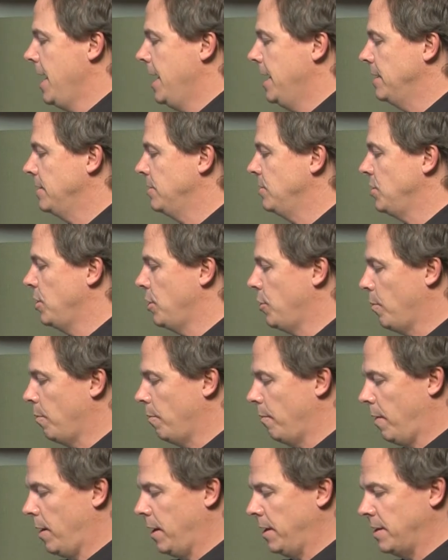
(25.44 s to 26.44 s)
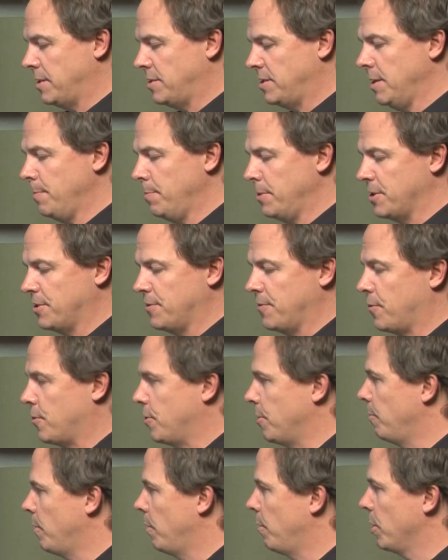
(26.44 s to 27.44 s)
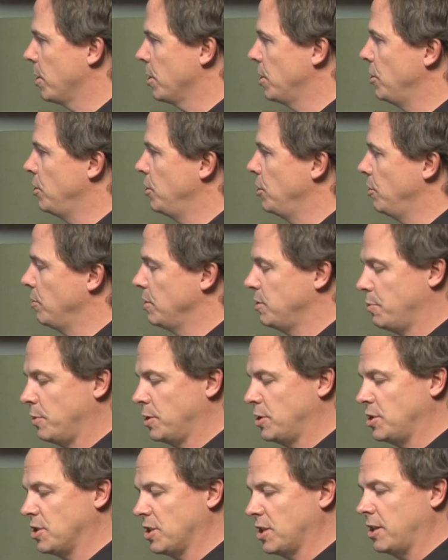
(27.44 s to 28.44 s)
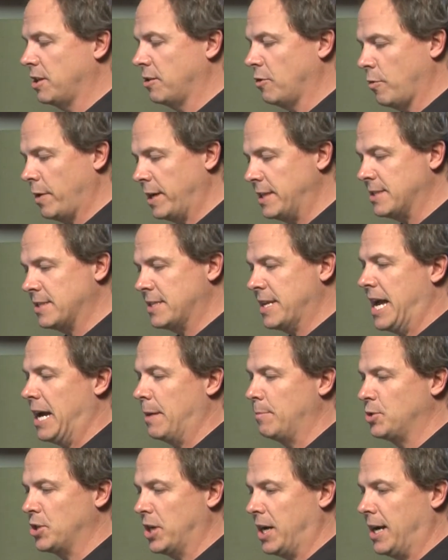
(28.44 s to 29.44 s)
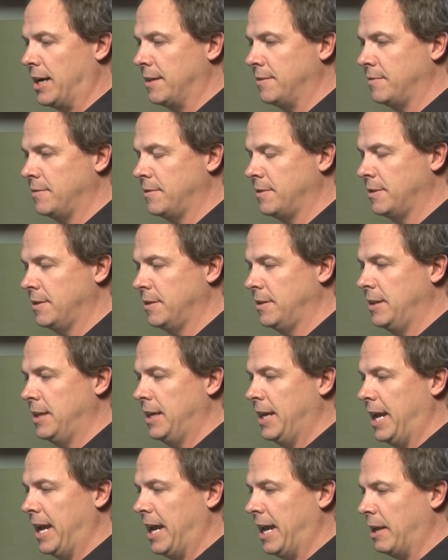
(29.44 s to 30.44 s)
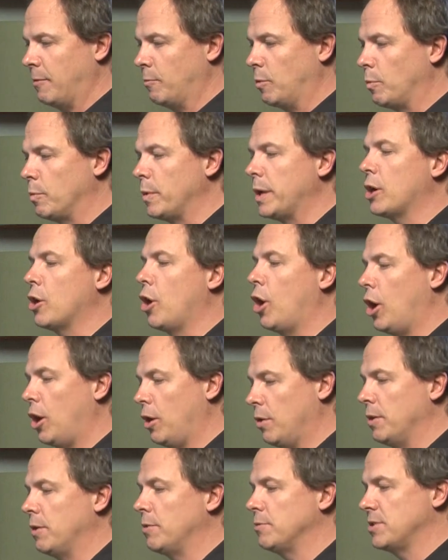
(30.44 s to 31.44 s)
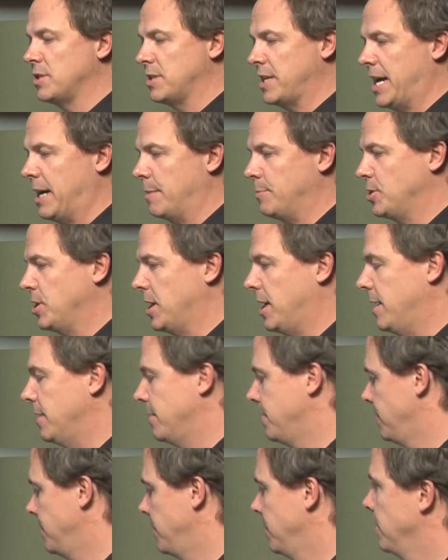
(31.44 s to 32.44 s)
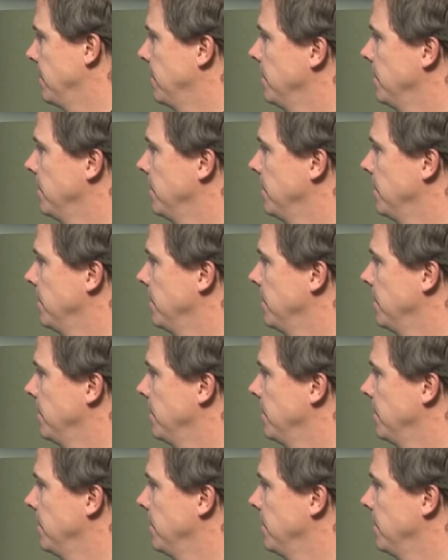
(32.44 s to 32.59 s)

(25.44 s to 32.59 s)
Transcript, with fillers: And so in its simplest form, what we're going to do is we're just going to create snapshots and we'll recall those snapshots.